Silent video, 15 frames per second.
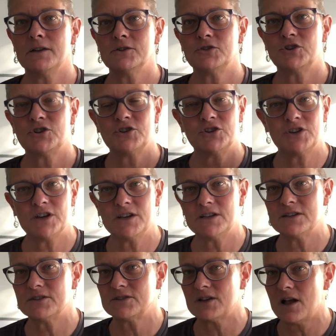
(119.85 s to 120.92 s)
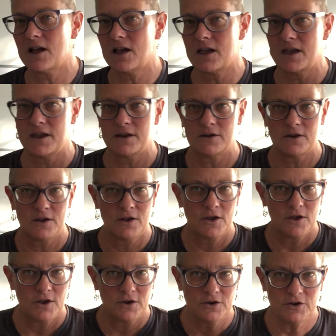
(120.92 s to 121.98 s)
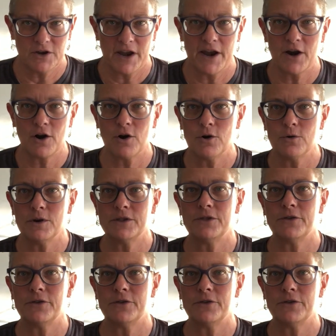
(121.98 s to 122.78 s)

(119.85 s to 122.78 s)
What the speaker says: sheet design, narrow at